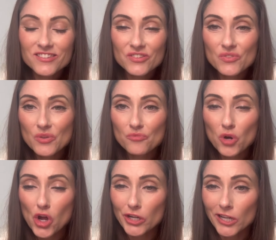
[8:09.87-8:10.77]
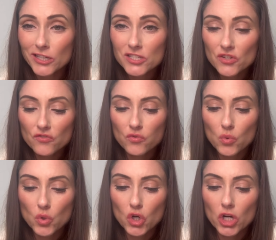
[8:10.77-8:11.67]
soothing product
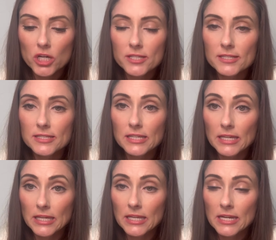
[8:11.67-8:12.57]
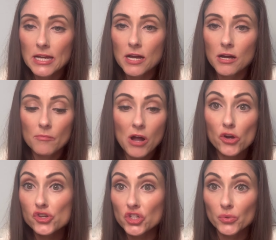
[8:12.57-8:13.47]
for skin,
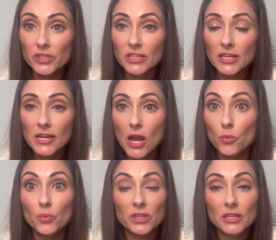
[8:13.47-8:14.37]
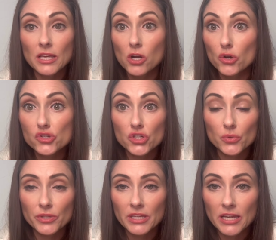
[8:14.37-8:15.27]
argireline. I really like
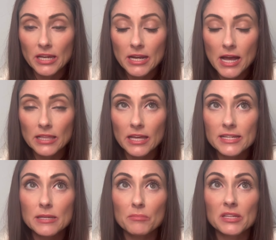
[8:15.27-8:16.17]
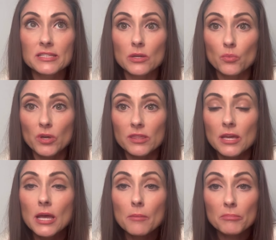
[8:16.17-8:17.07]
argireline. I like to mix it with
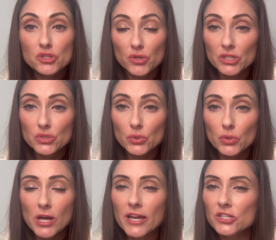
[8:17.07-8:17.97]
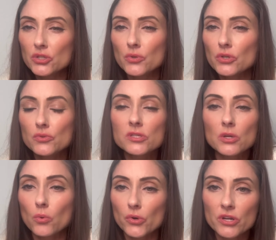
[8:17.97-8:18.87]
Matrixyl. I do use the
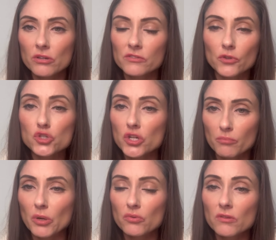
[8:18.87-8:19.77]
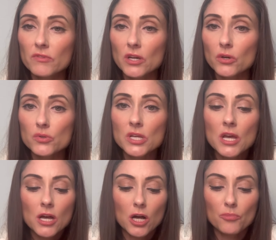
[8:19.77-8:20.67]
Ordinary's version of both of those.
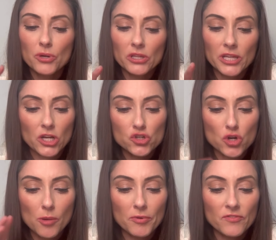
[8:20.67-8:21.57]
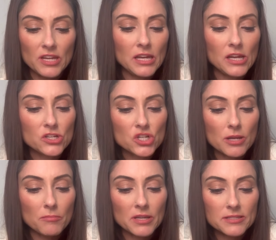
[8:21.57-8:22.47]
I'll put a drop of each
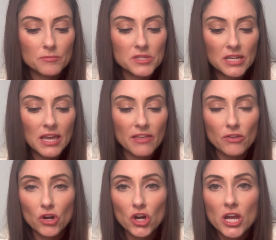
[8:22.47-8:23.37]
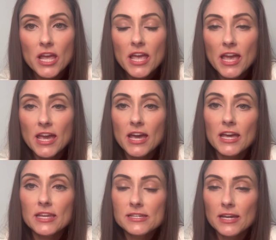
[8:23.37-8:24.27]
and mix them together,
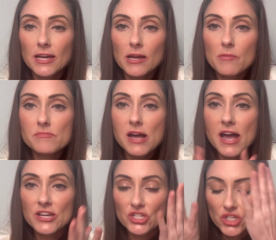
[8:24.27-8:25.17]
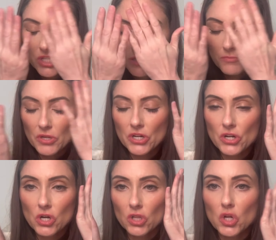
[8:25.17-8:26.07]
and I just put it
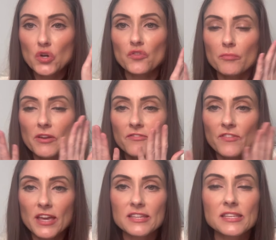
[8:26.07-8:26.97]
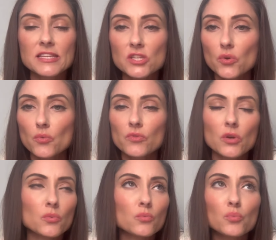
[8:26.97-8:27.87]
all over my face.
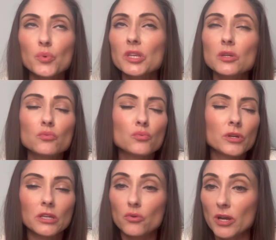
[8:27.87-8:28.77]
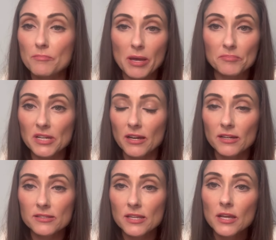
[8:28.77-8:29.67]
They're really, really great
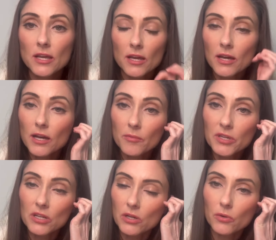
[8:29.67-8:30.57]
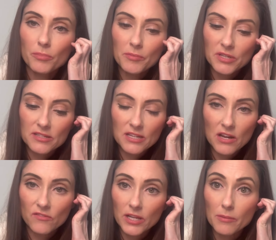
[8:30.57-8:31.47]
peptides. Peptides kind
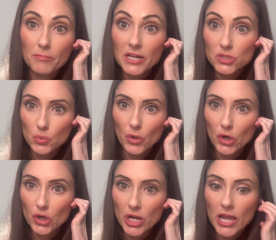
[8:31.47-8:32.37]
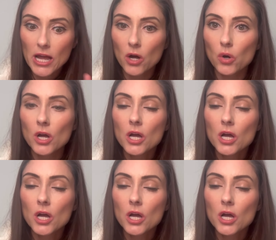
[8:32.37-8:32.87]
of like a buzzword now,